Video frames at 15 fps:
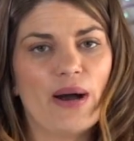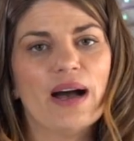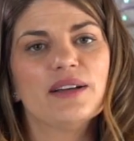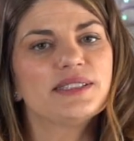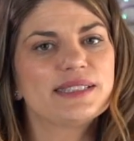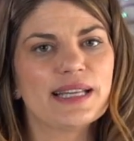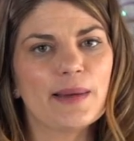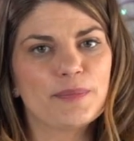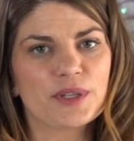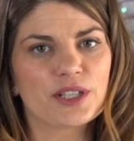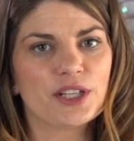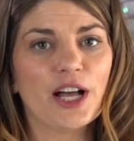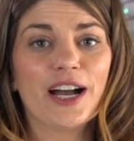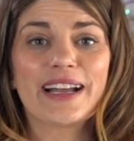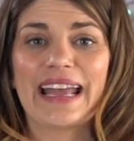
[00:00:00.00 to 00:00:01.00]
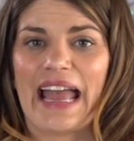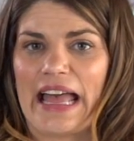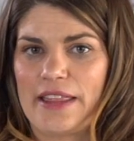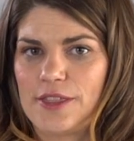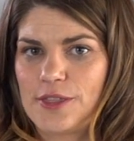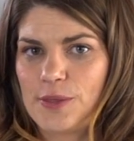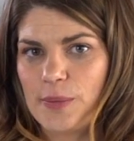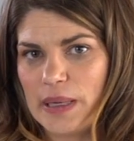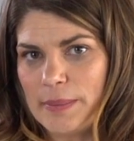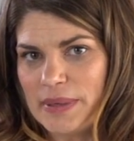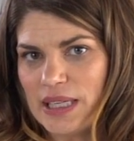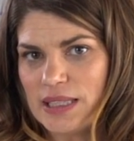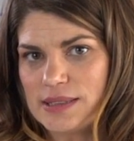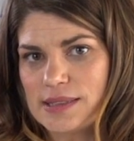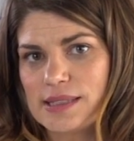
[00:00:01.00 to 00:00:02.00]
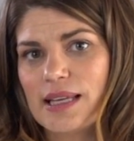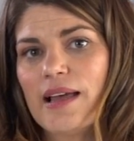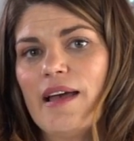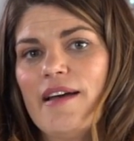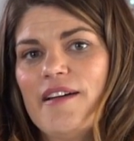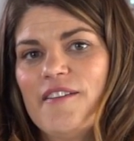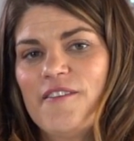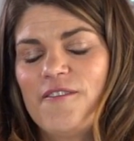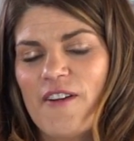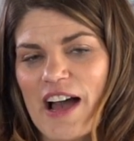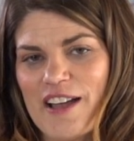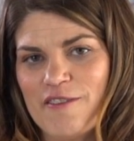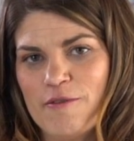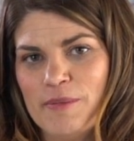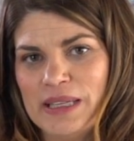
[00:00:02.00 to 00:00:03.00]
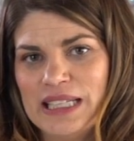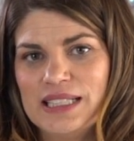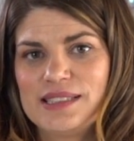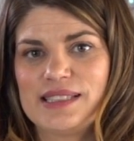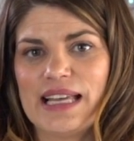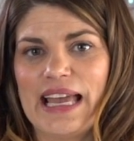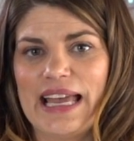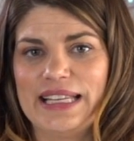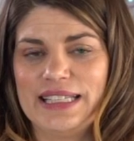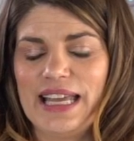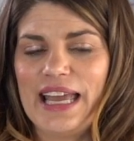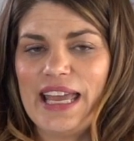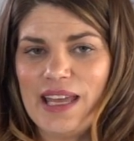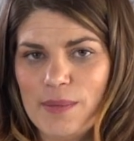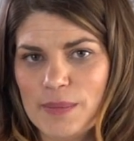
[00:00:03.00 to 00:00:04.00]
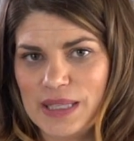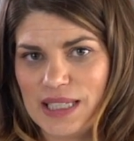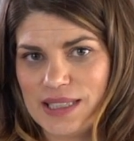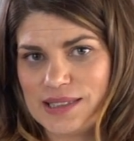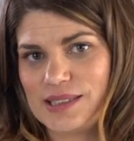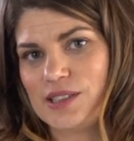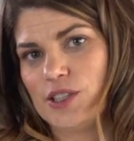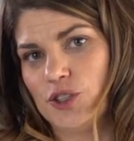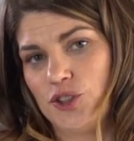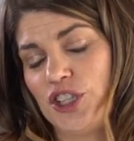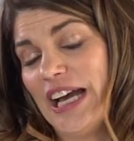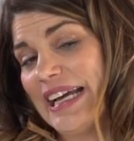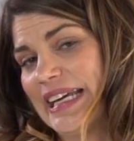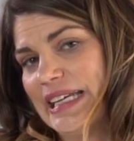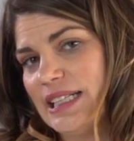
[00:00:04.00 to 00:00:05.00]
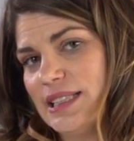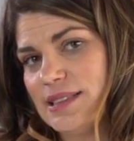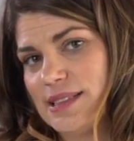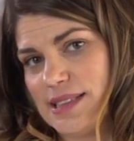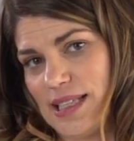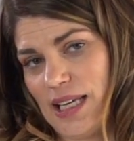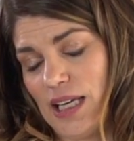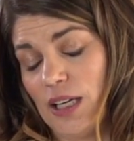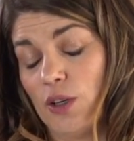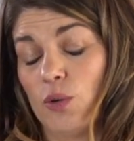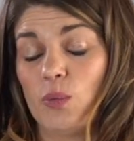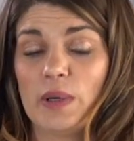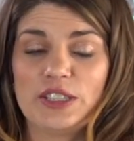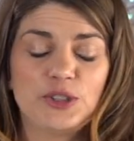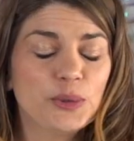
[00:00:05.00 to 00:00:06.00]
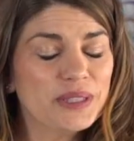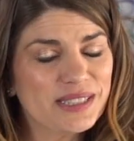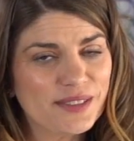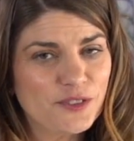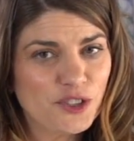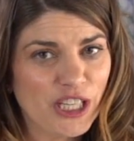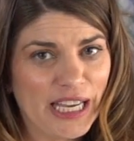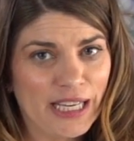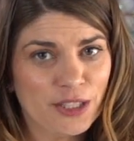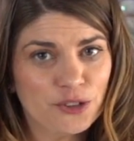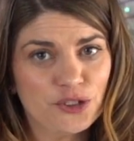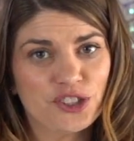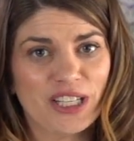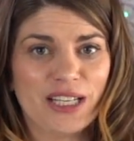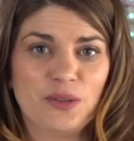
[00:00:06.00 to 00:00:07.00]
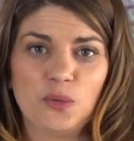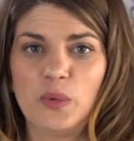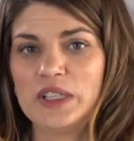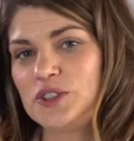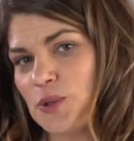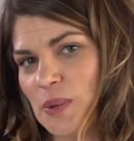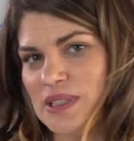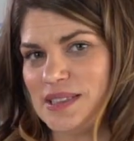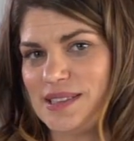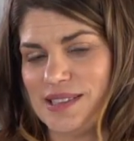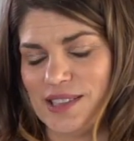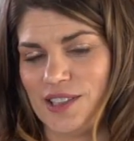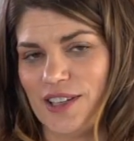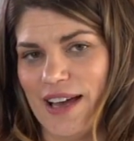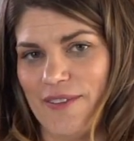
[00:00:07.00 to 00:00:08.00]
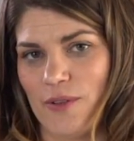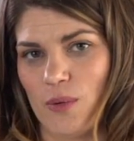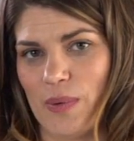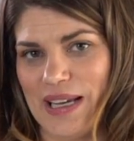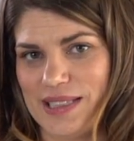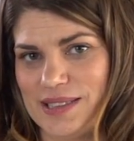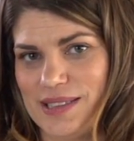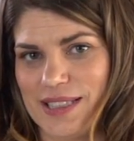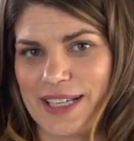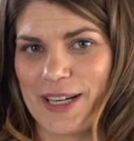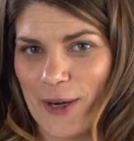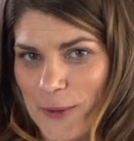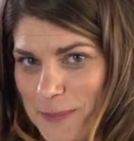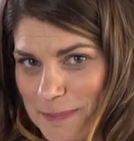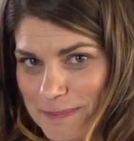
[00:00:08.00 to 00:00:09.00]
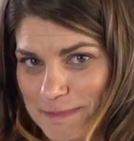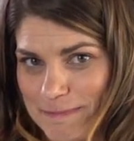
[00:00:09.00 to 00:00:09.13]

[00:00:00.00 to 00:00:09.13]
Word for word: I'll stop the clock at three minutes, five minutes, and eight minutes to check in and see which ones have changed and which ones still have a ways to go.